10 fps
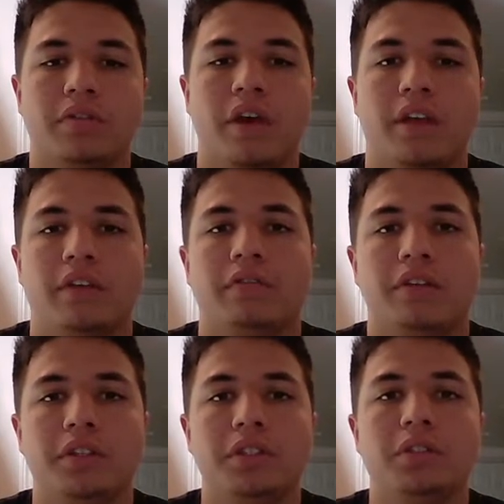any
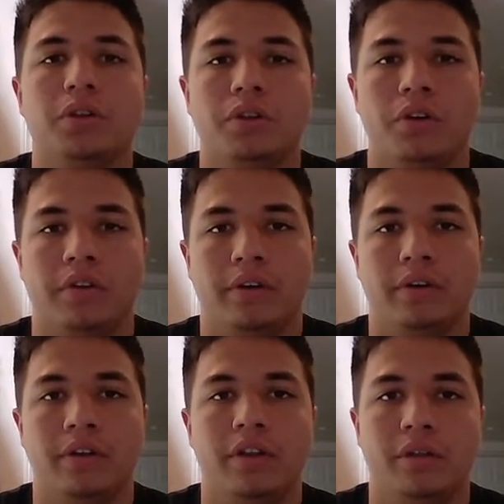feces or urine
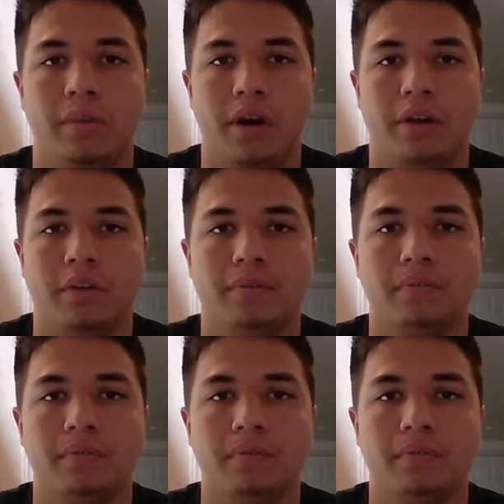in the body.